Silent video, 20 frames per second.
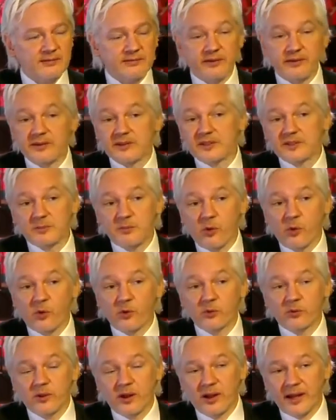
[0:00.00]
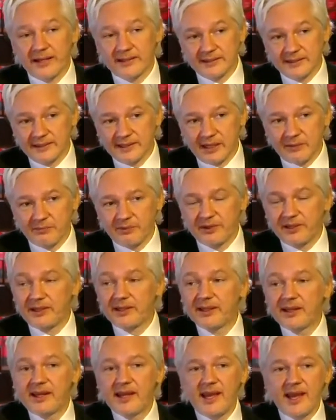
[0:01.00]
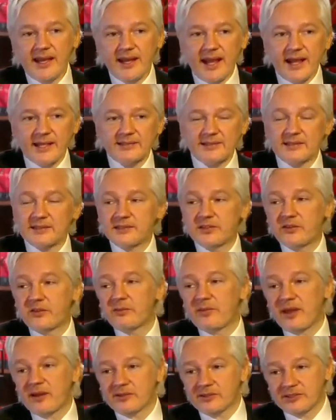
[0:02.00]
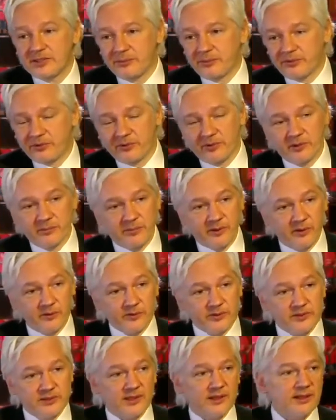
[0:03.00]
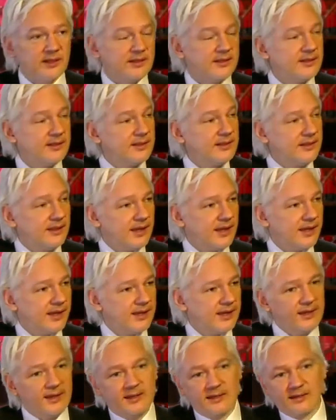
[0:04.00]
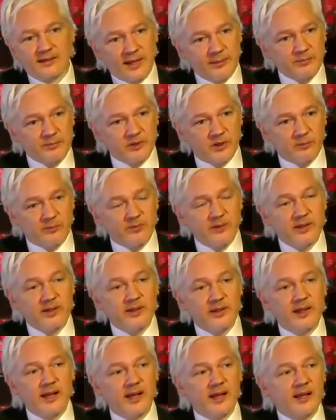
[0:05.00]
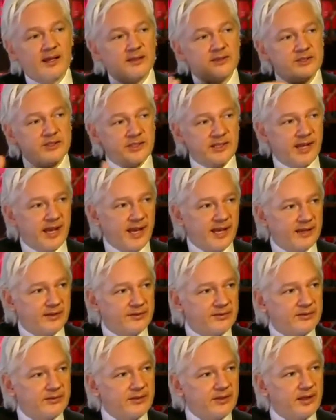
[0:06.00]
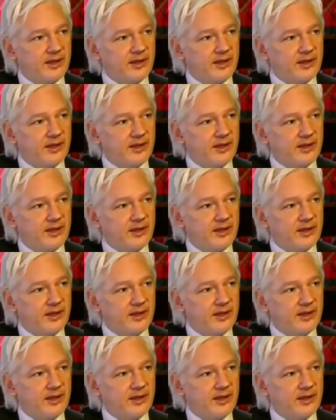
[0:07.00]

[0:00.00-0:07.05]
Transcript: very small IT company had access to them. They were shipped through the post in a laptop. She had